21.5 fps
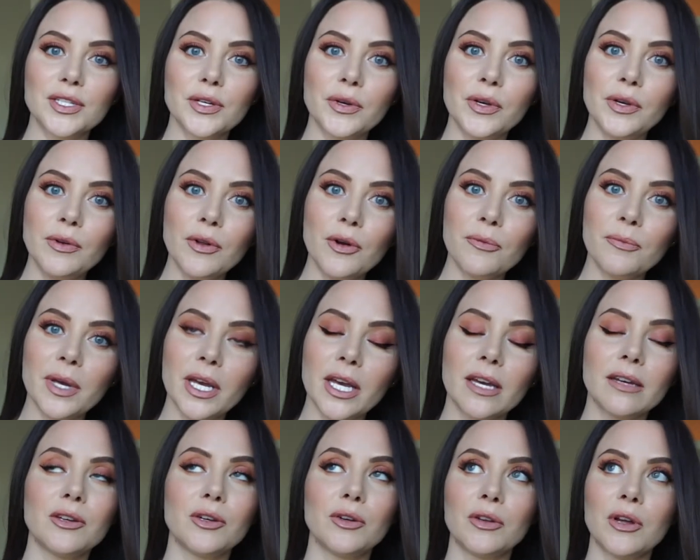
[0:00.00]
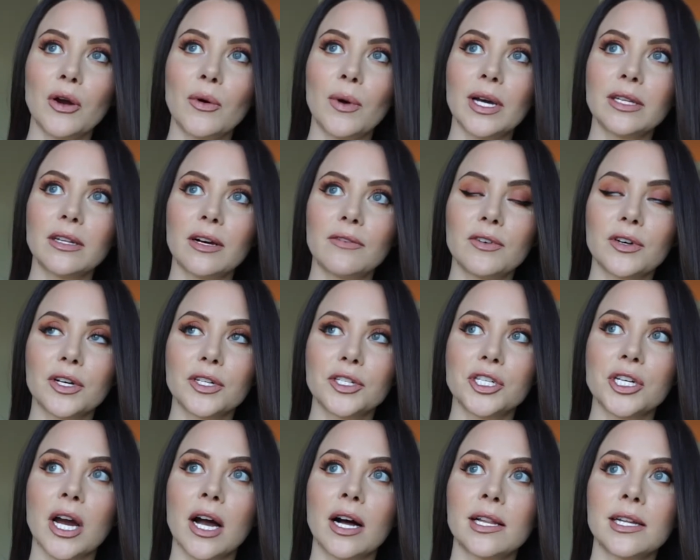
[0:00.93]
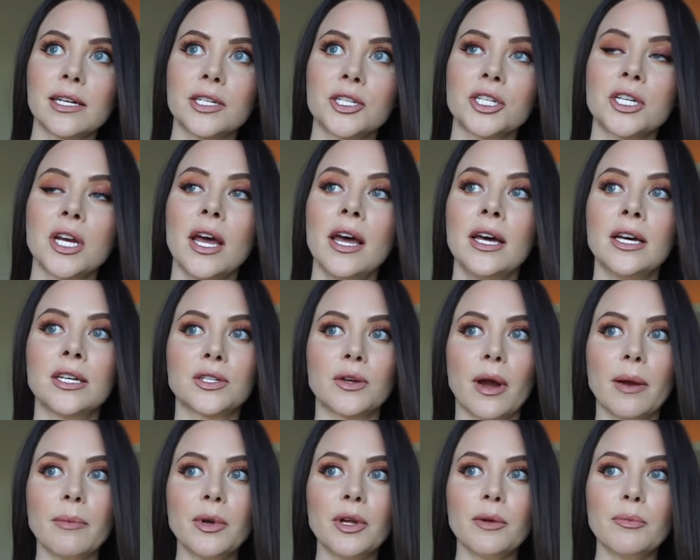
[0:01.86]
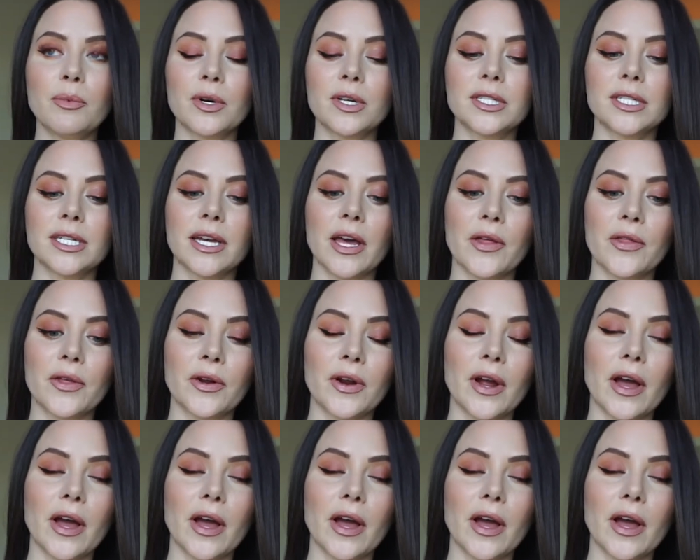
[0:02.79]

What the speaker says: you know me, you know I love a good challenge. So I'm gonna put together